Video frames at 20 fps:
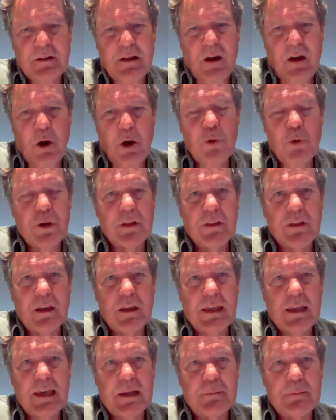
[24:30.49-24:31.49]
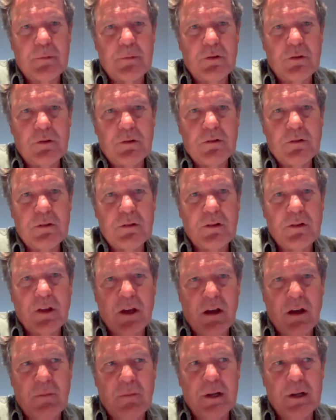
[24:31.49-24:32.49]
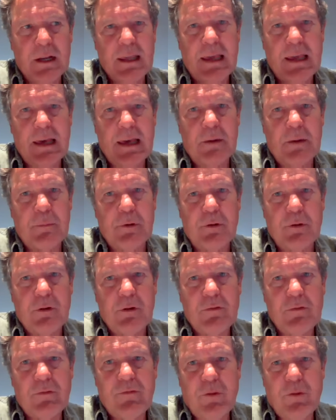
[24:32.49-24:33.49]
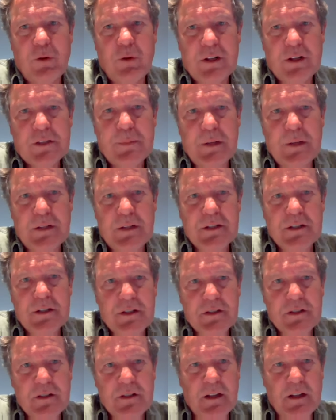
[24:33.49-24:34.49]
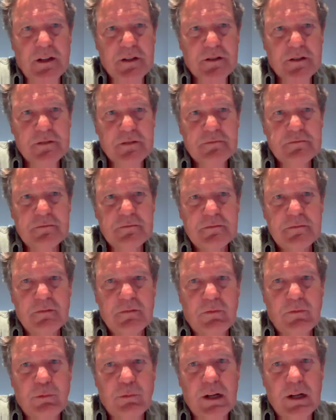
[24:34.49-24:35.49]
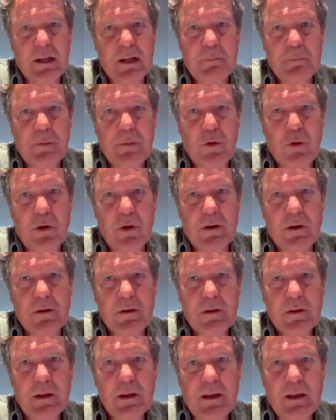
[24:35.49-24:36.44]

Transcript: holding the accountable the government accountable for expenses is really important.